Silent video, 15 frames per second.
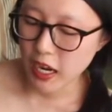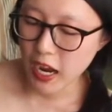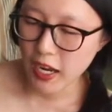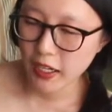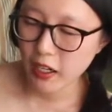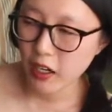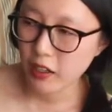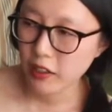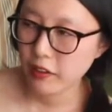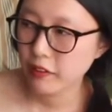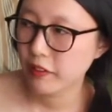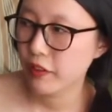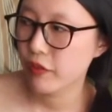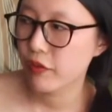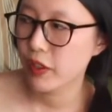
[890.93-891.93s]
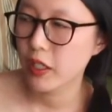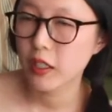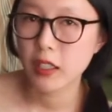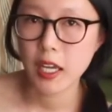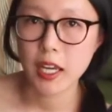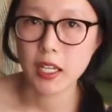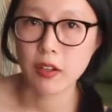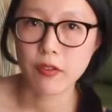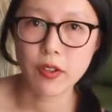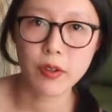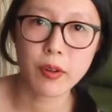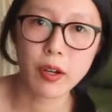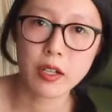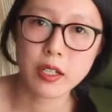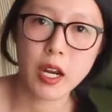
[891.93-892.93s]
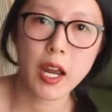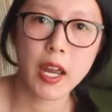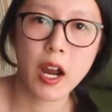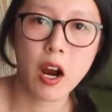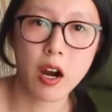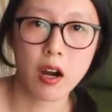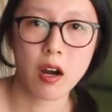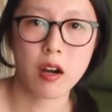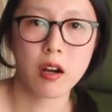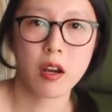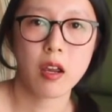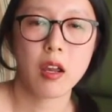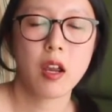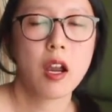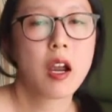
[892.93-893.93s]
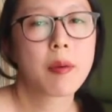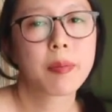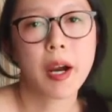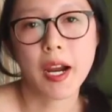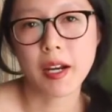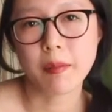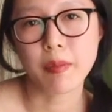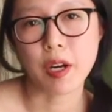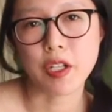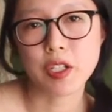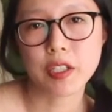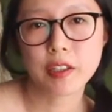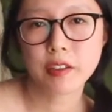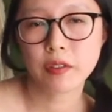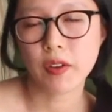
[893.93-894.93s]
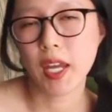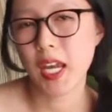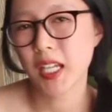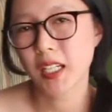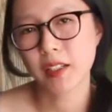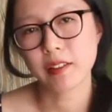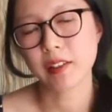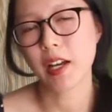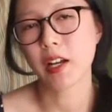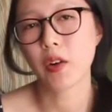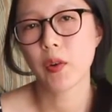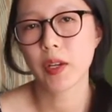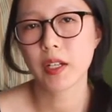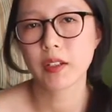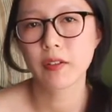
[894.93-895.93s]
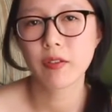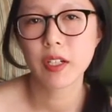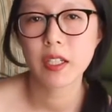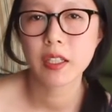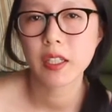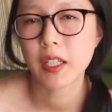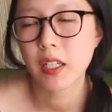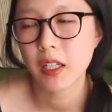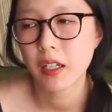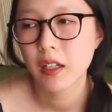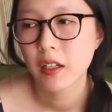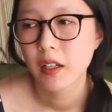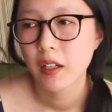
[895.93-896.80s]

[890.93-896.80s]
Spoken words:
I honestly feel like if you are a die-hard Pride and Prejudice fan, it's not going to really